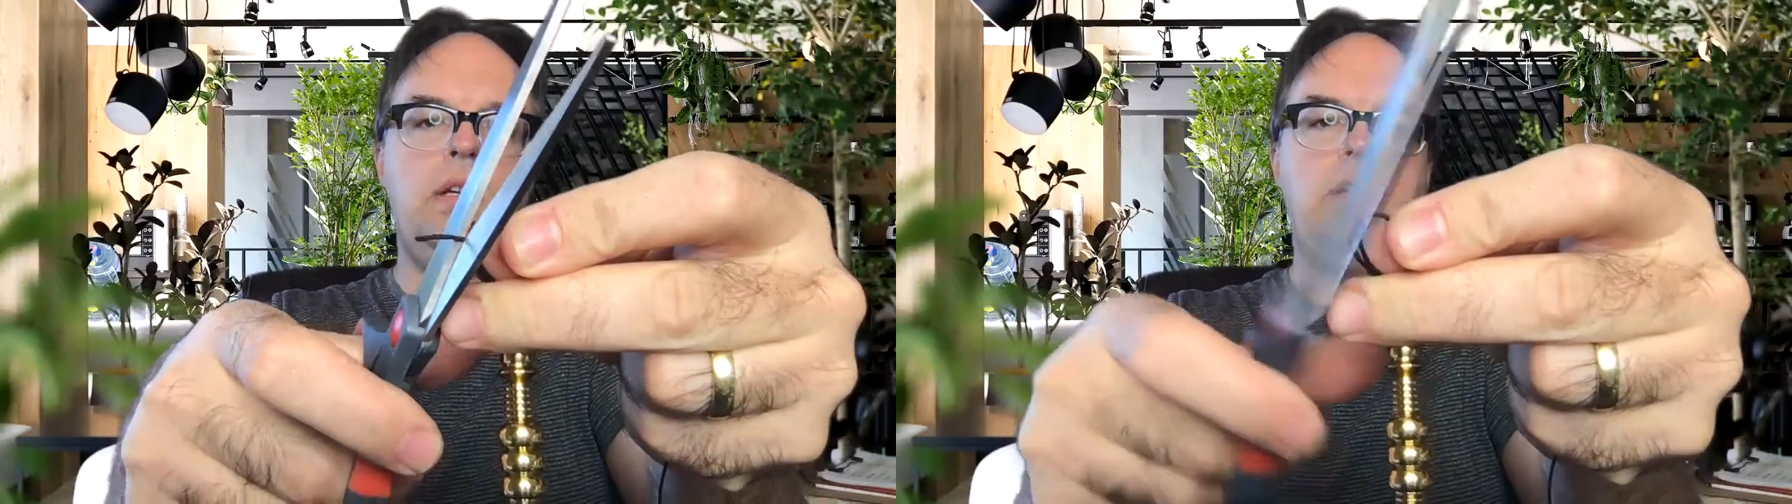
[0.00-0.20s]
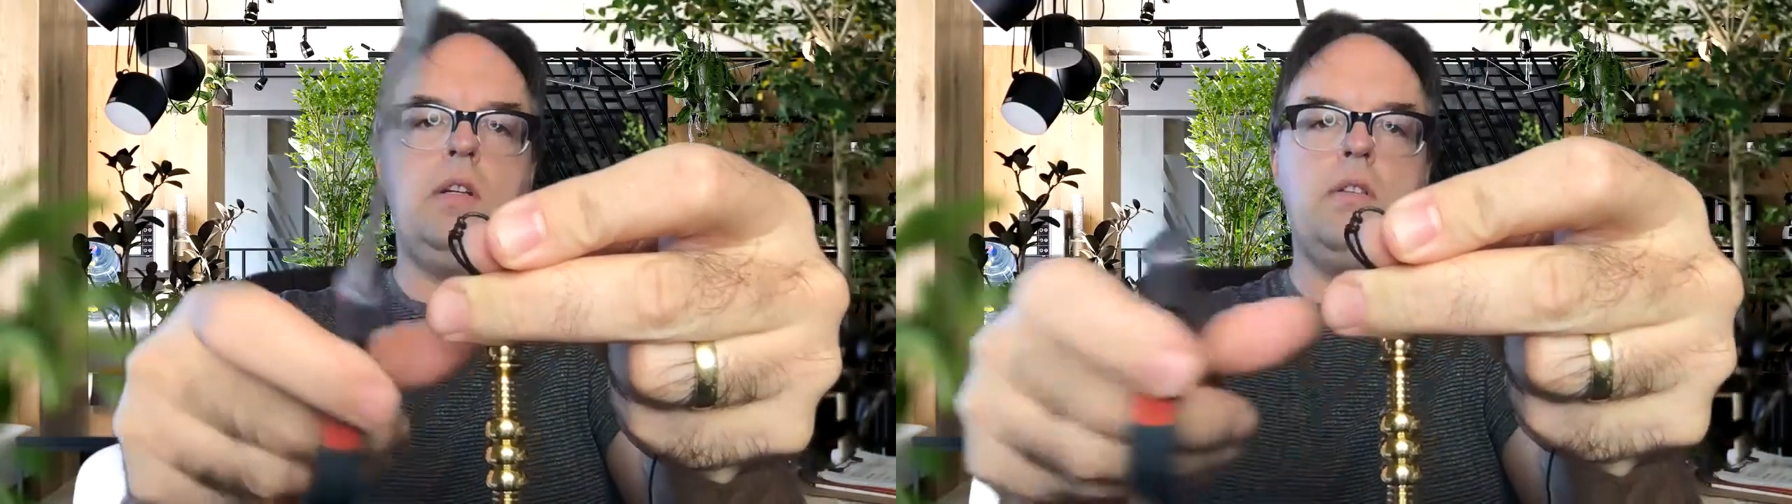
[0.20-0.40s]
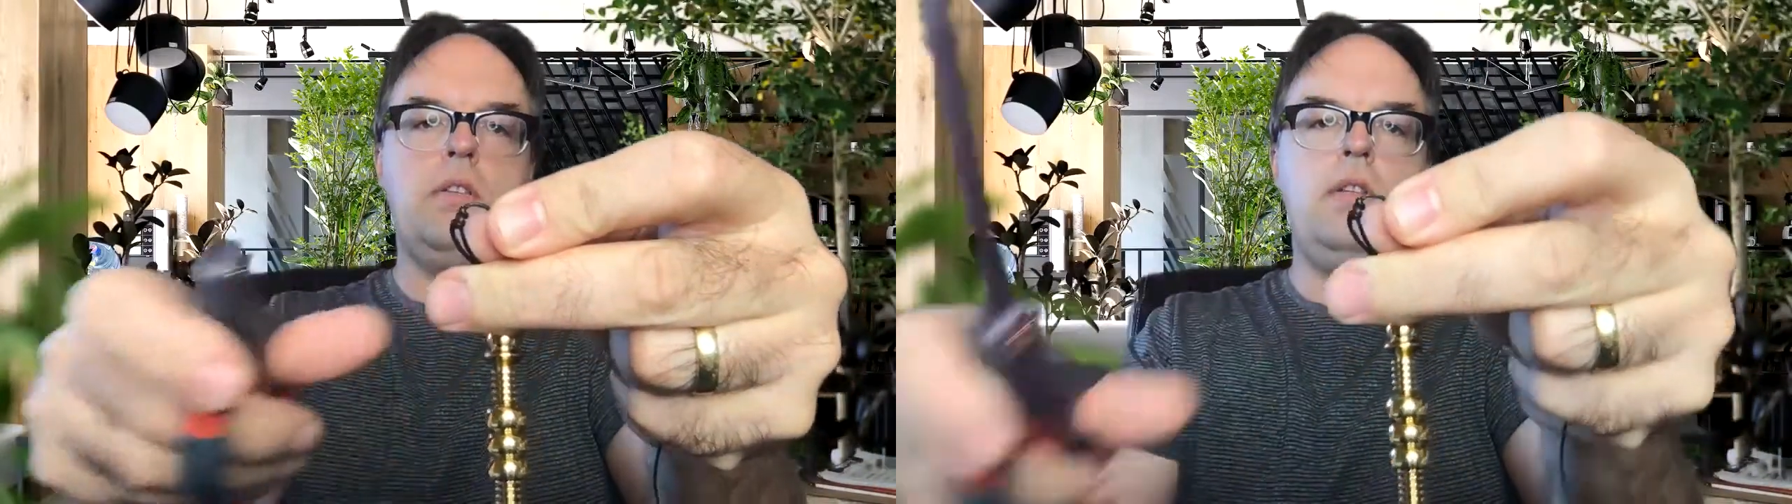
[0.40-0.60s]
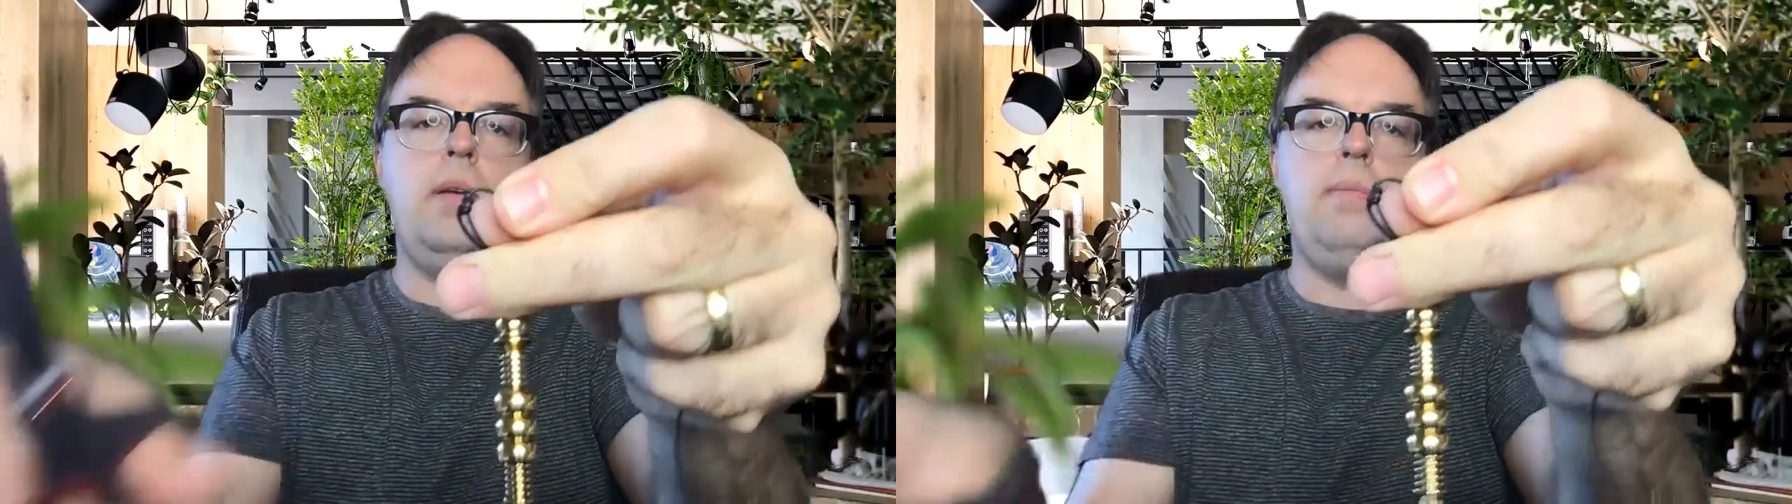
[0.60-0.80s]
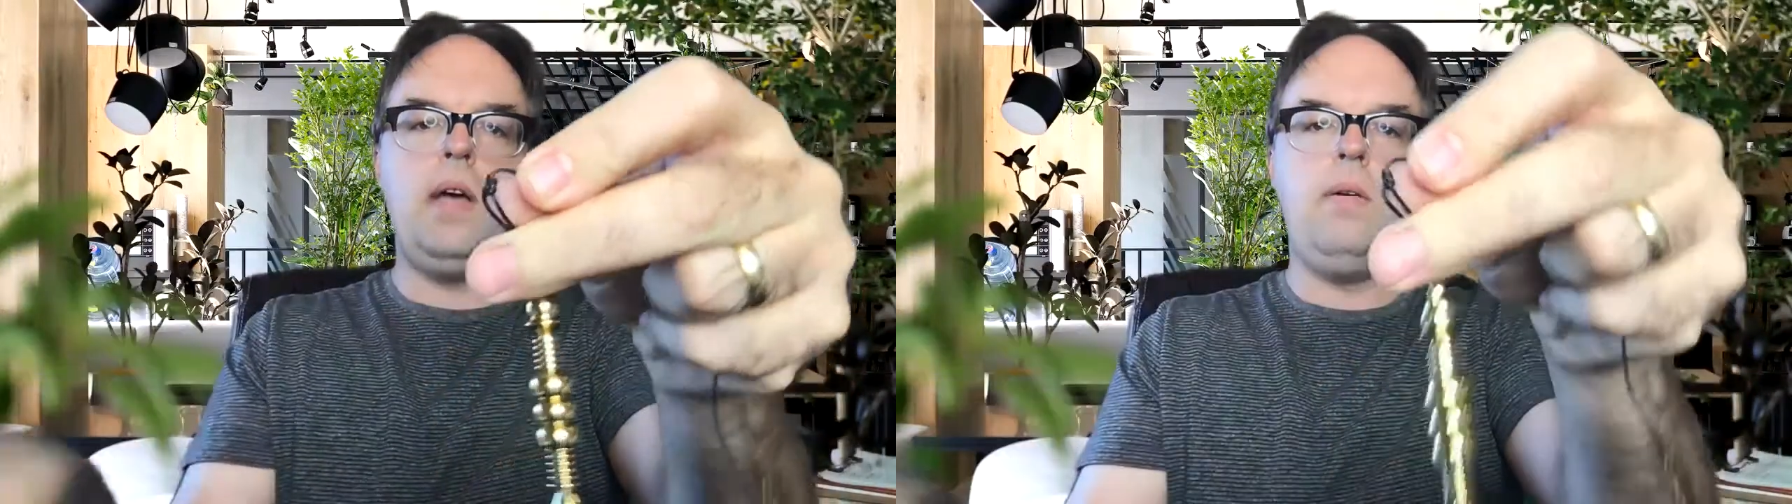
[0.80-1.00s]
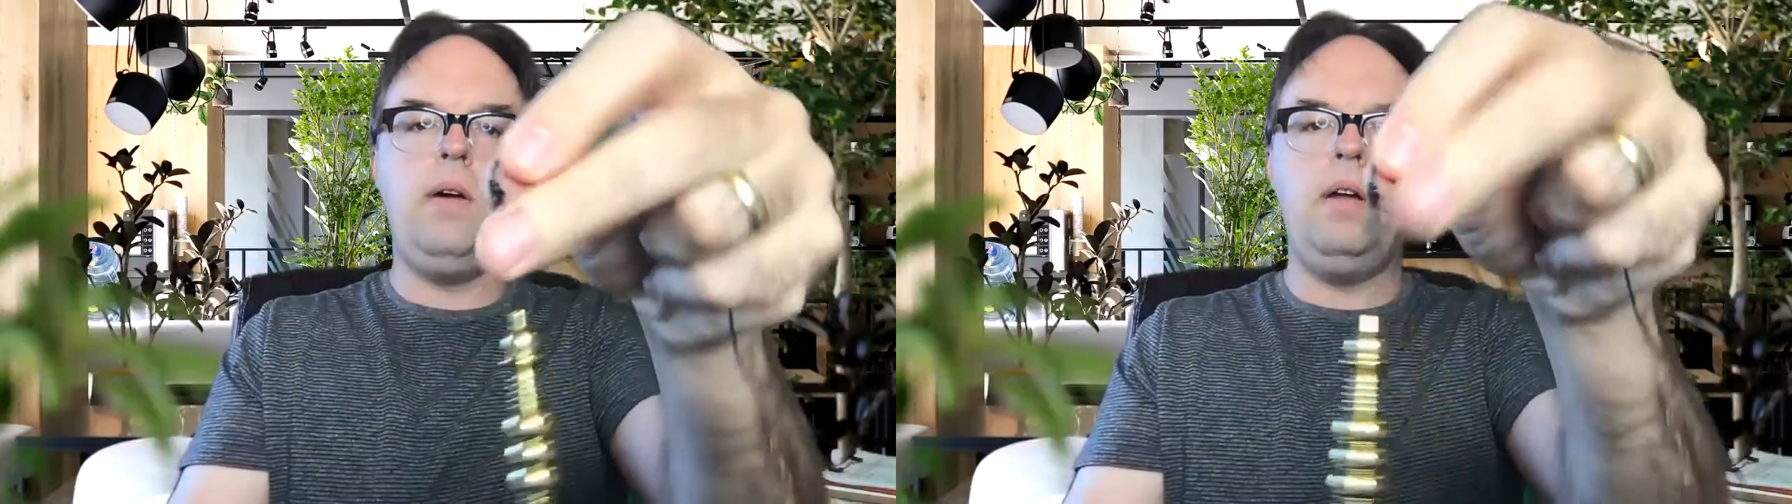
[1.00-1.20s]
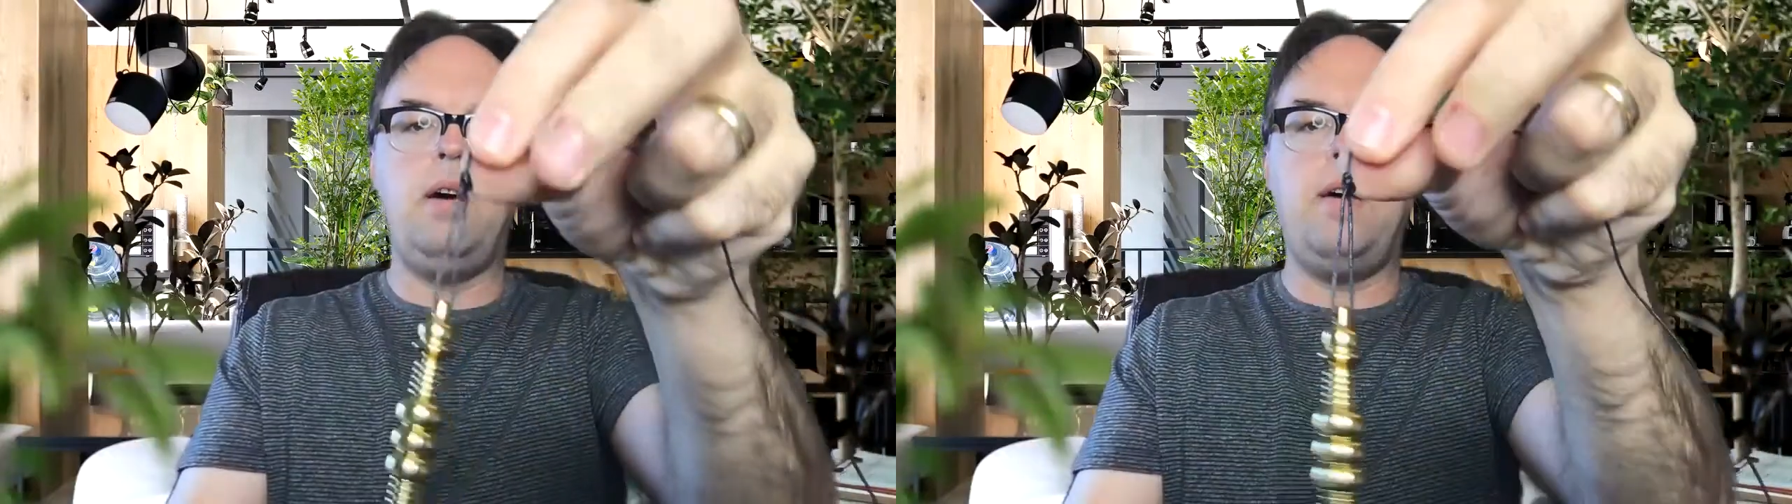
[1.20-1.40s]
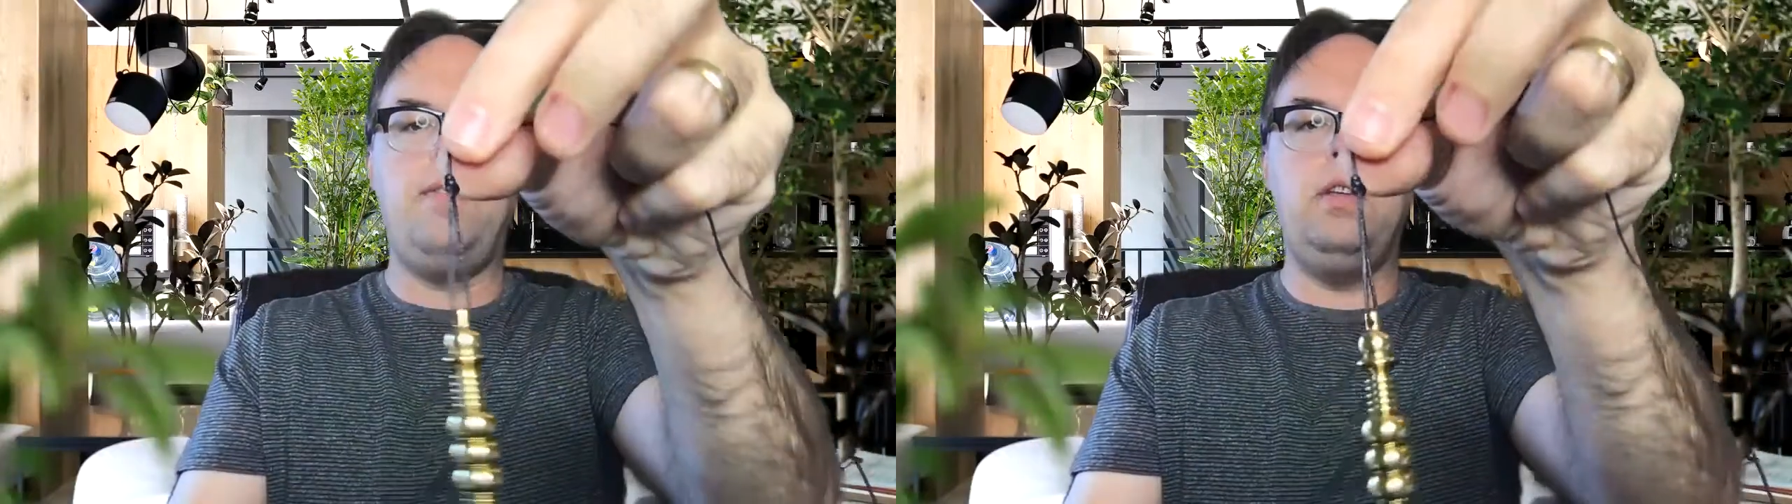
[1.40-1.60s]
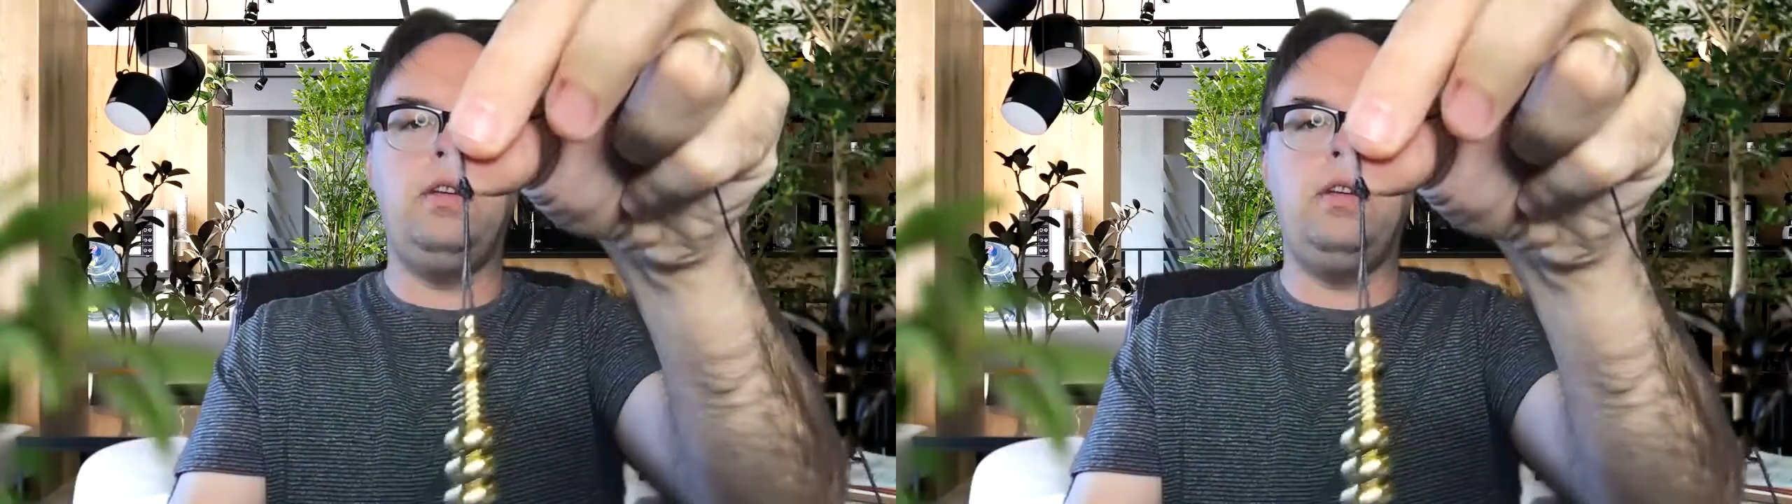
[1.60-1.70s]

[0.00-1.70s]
You can just snip that right off and you